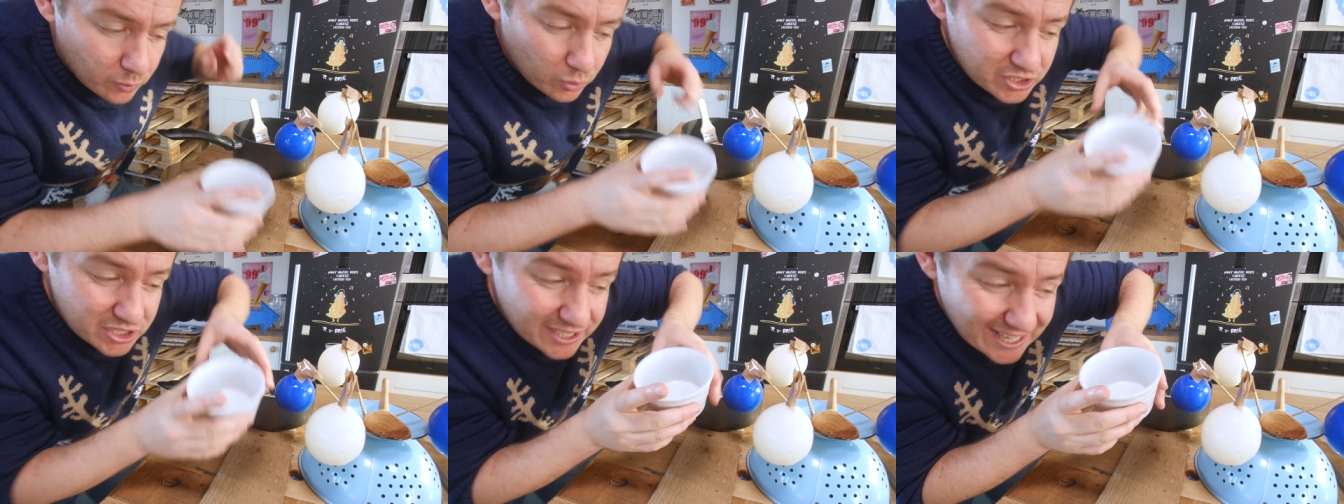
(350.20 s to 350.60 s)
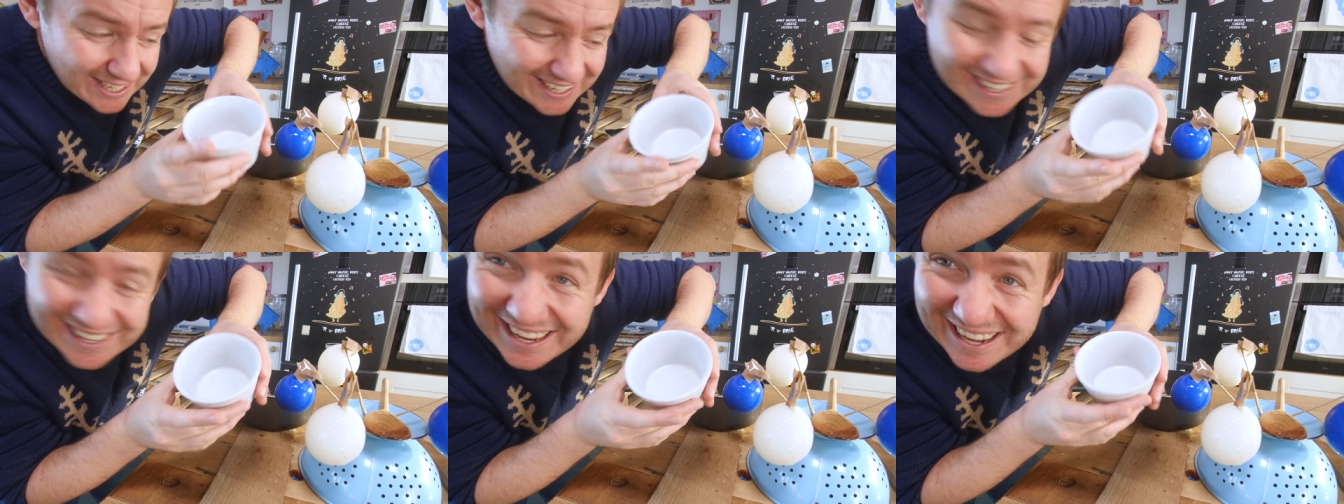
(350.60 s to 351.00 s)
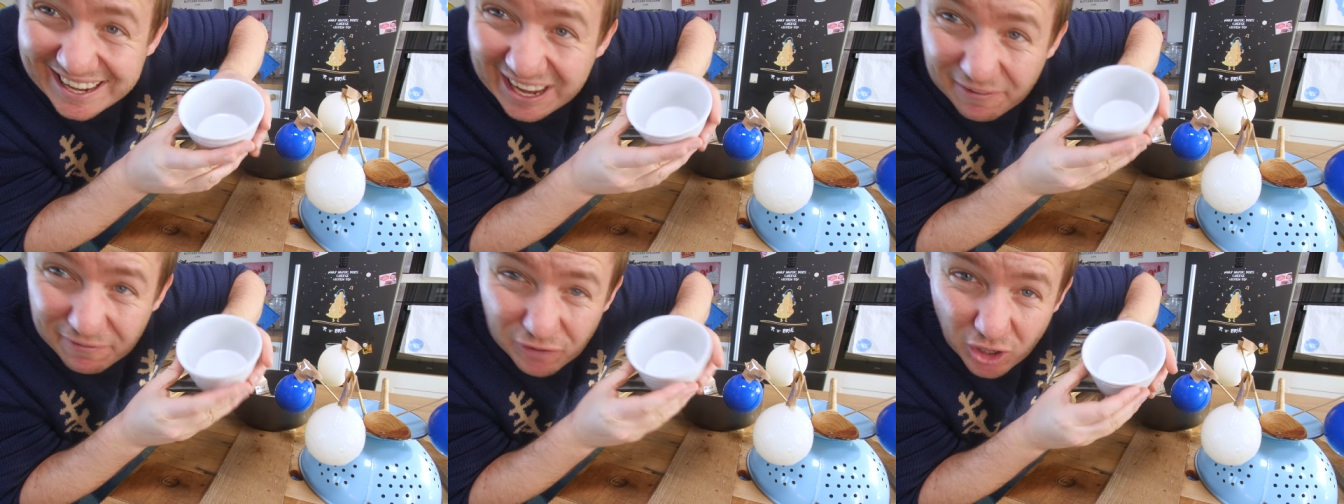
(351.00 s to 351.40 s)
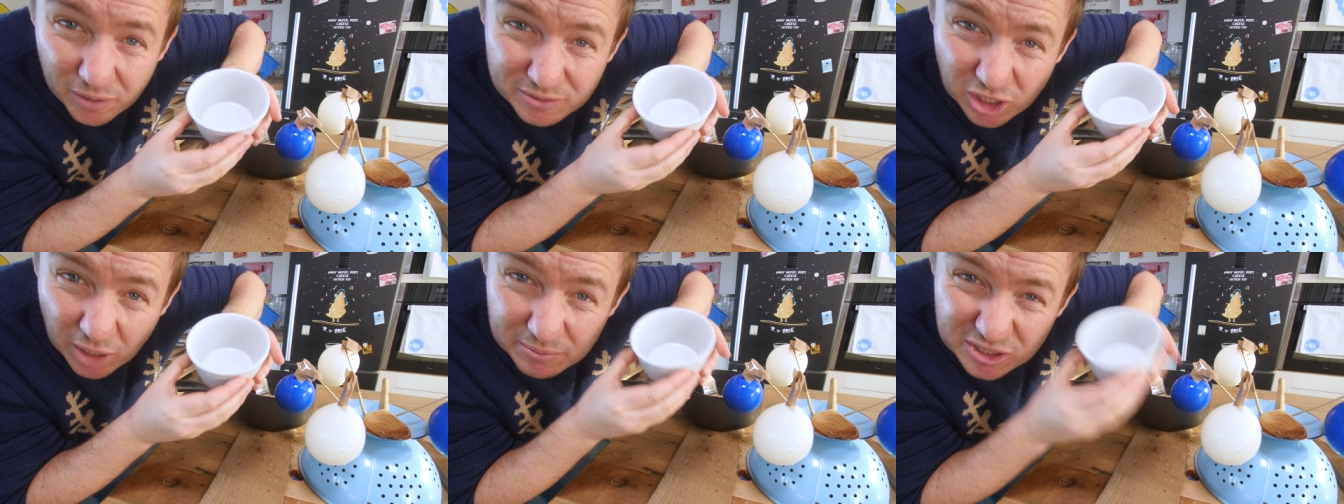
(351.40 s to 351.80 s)
Once you get it in here, it
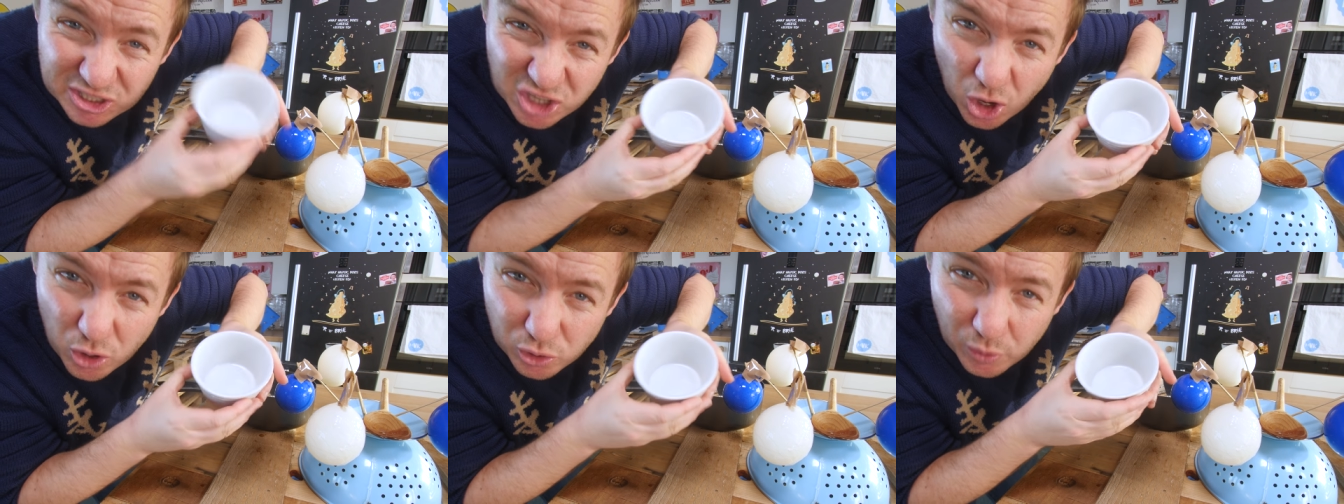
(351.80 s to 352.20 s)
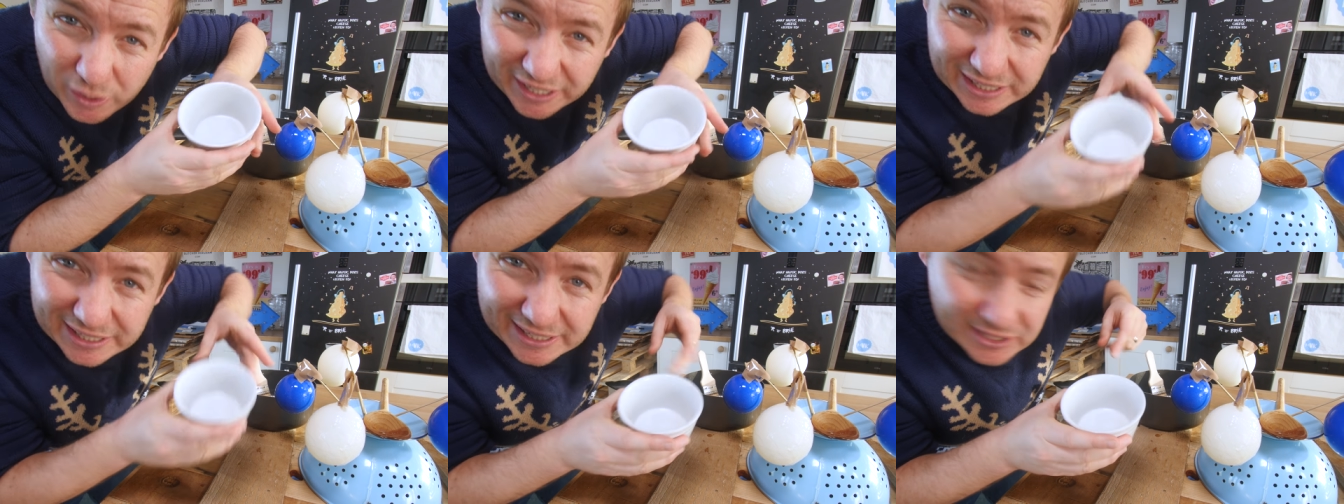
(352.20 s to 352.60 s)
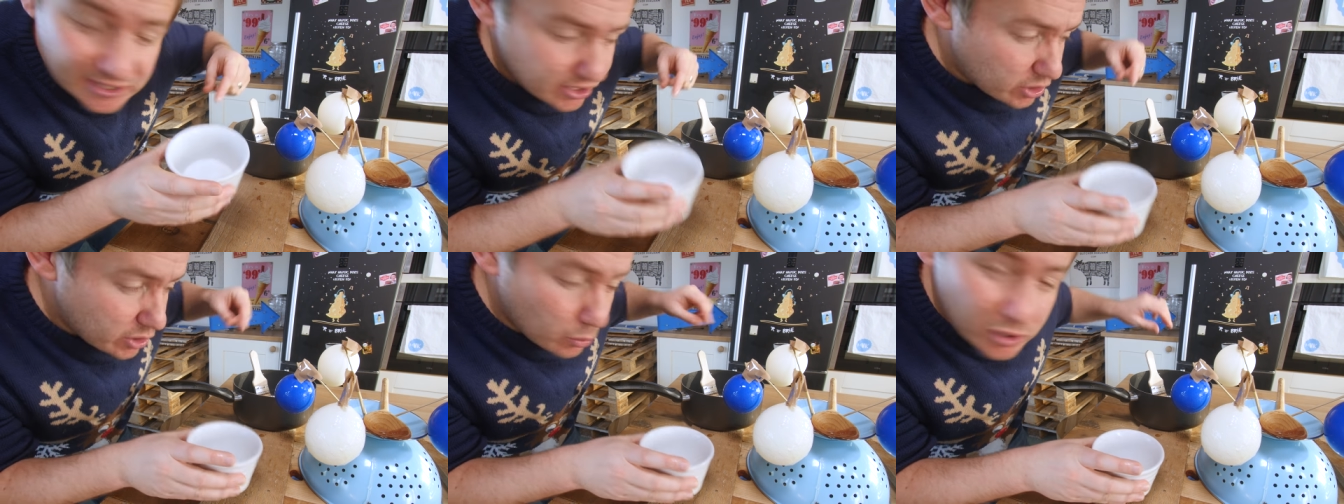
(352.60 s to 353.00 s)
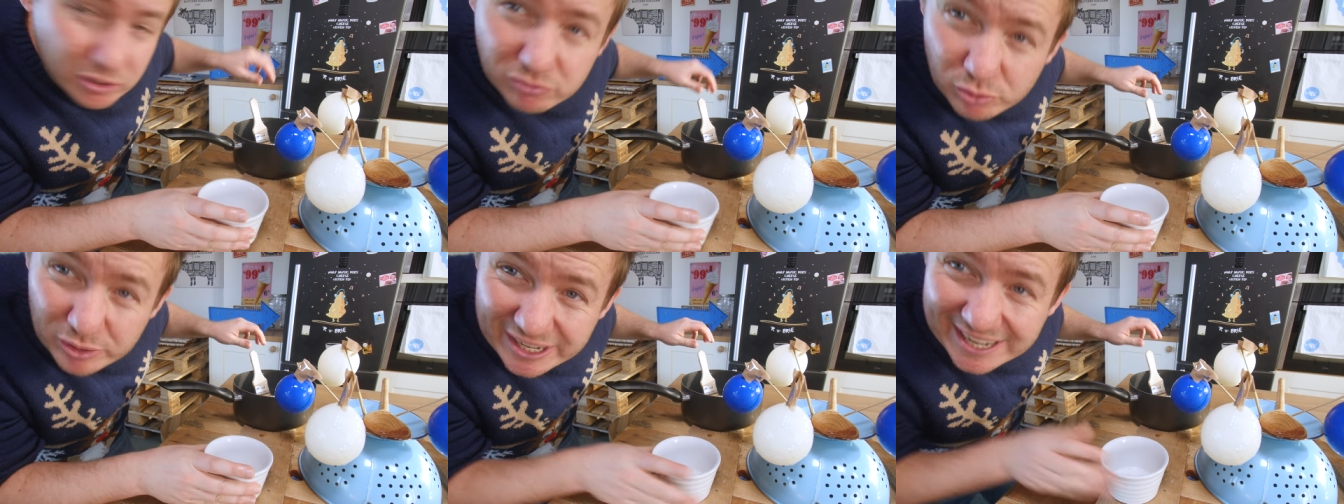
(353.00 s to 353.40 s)
firms up so quickly, so you
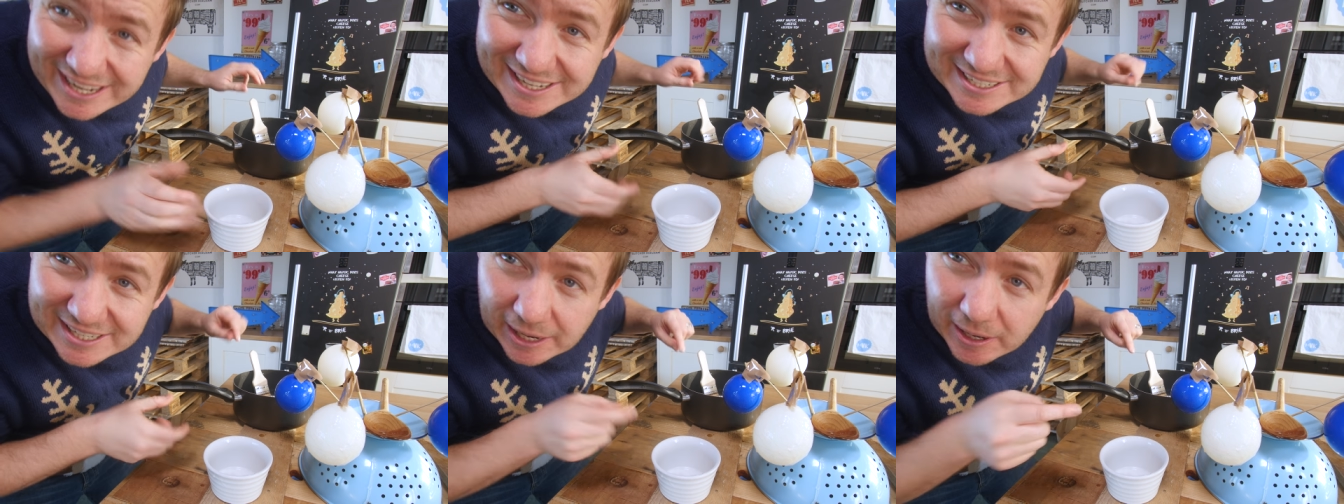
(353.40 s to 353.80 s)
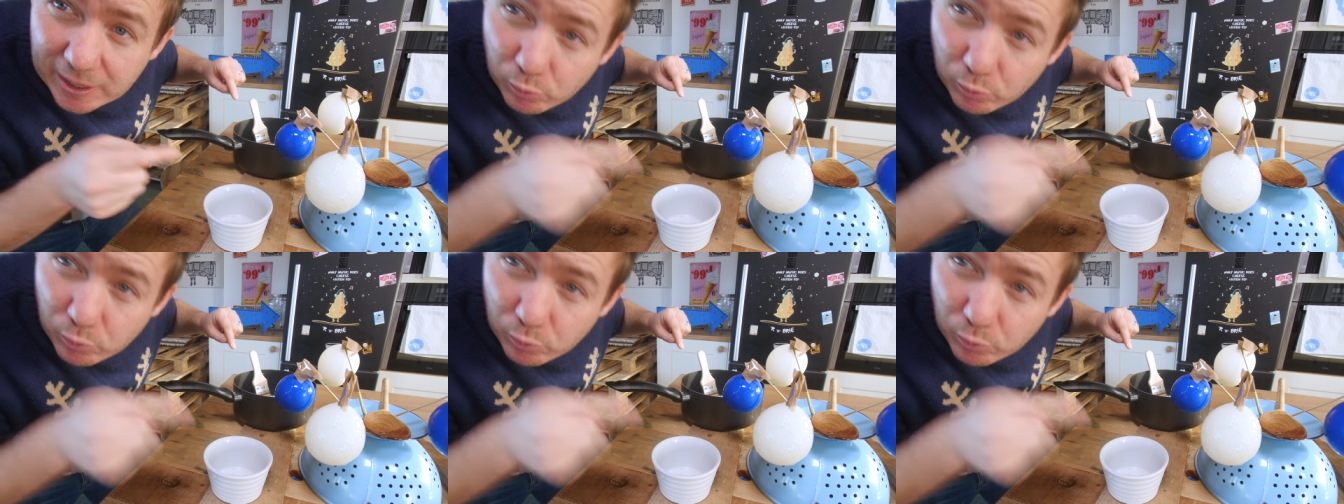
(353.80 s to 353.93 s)
wanna reheat it.